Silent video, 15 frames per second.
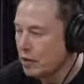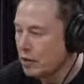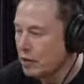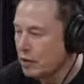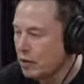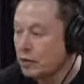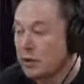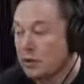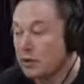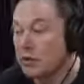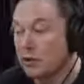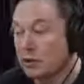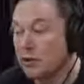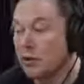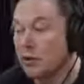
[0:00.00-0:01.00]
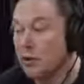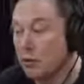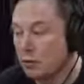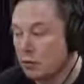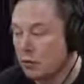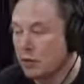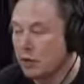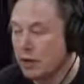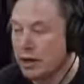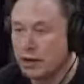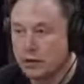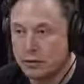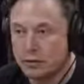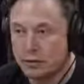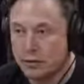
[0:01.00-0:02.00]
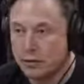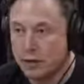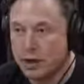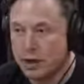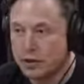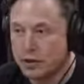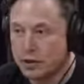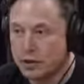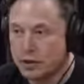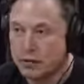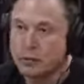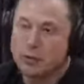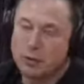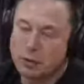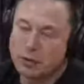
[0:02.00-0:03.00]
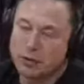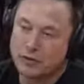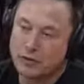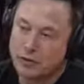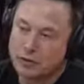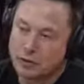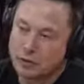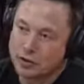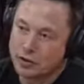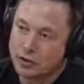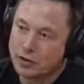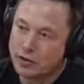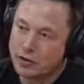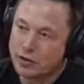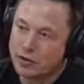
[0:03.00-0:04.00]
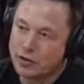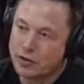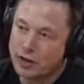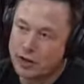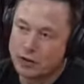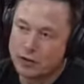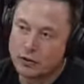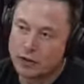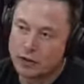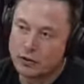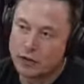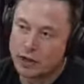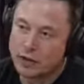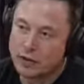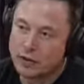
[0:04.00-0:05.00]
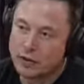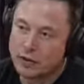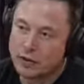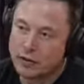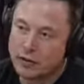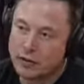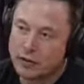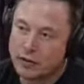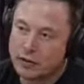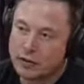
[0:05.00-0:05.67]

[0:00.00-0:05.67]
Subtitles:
mean, there's a whole range of brain injuries. Like somebody gets a stroke, they could lose the ability to speak.